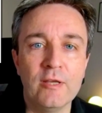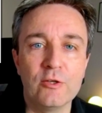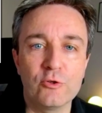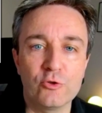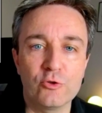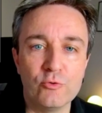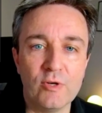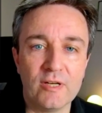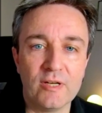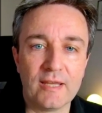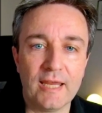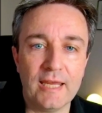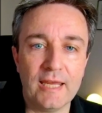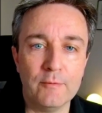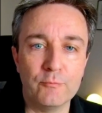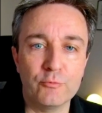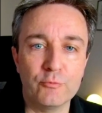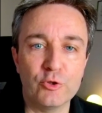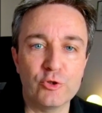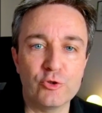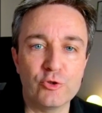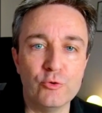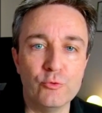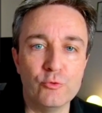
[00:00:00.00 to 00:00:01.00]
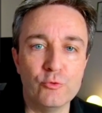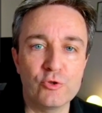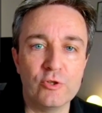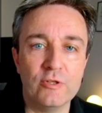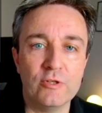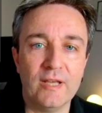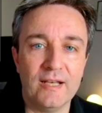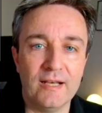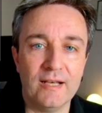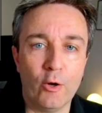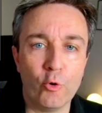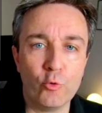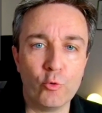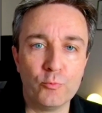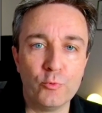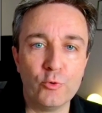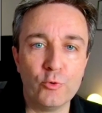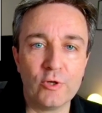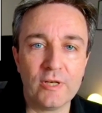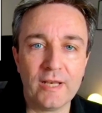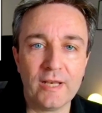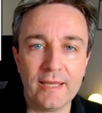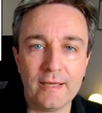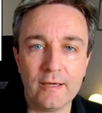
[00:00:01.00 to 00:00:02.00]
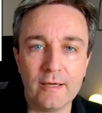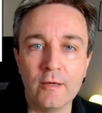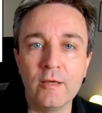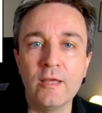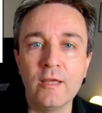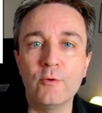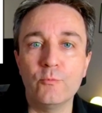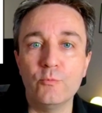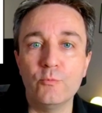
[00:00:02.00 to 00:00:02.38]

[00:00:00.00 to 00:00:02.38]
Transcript: to again produce an output layer